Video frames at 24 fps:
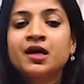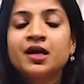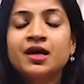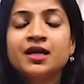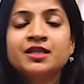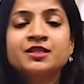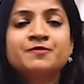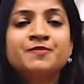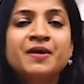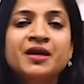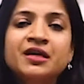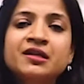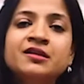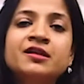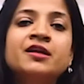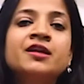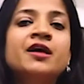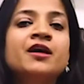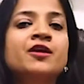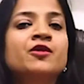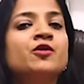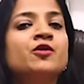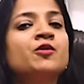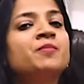it's better
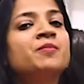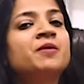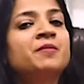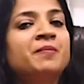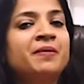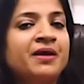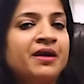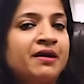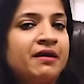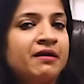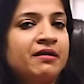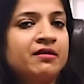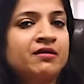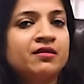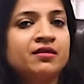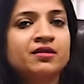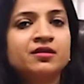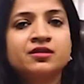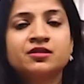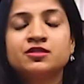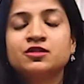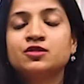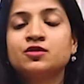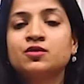that I go prepared.
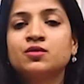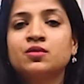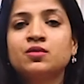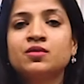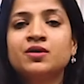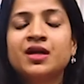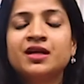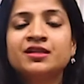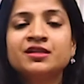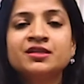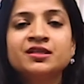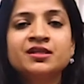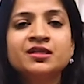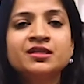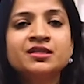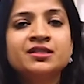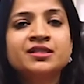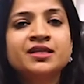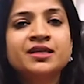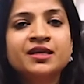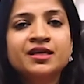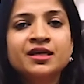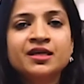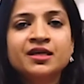So rather than
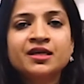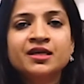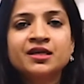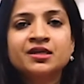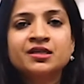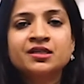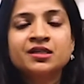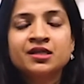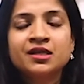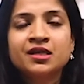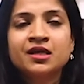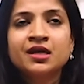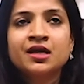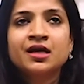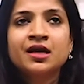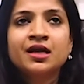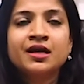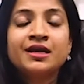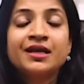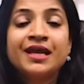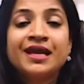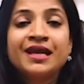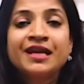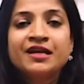taking it
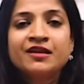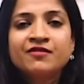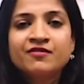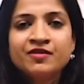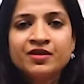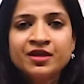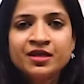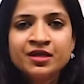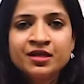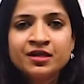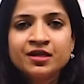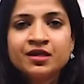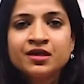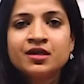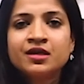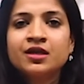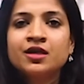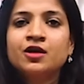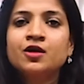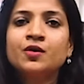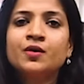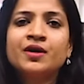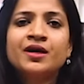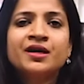negatively,
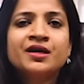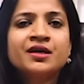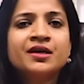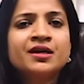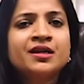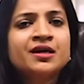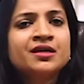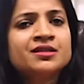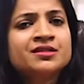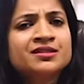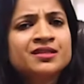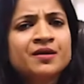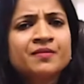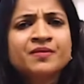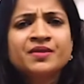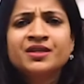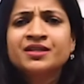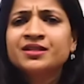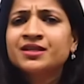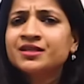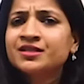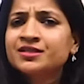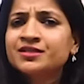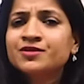look at it as
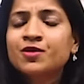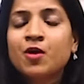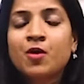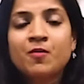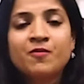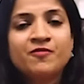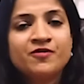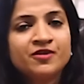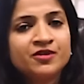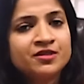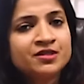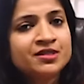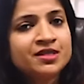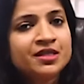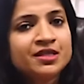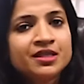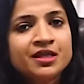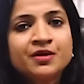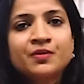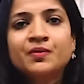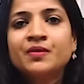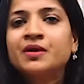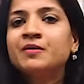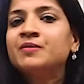something that is obvious and
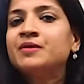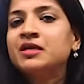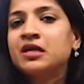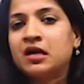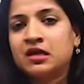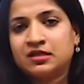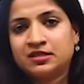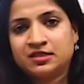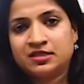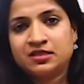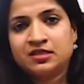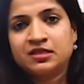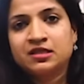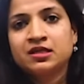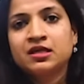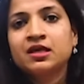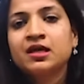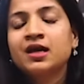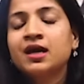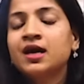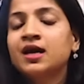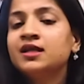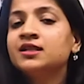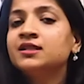that will be asked.
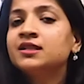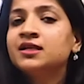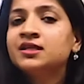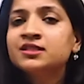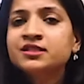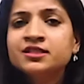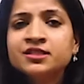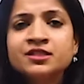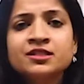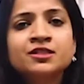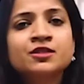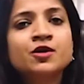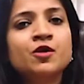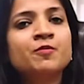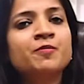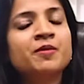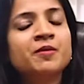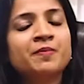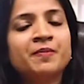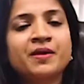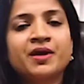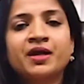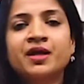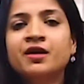And then just go
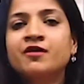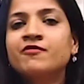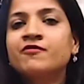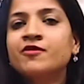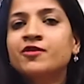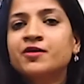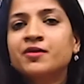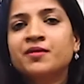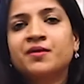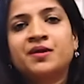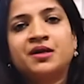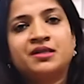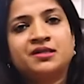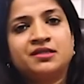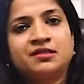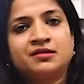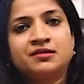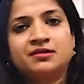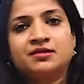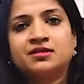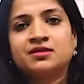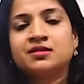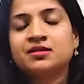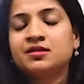prepared for your
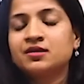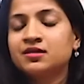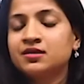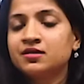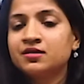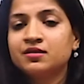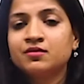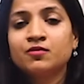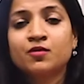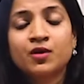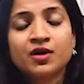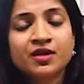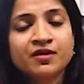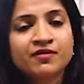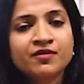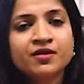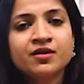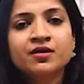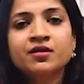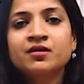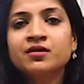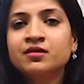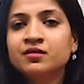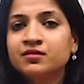answers,
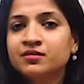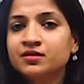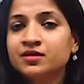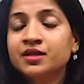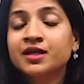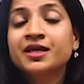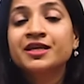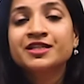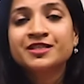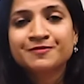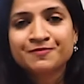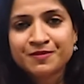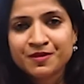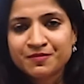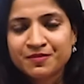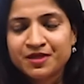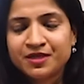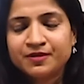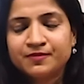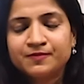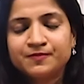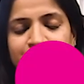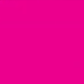whatever the case may be.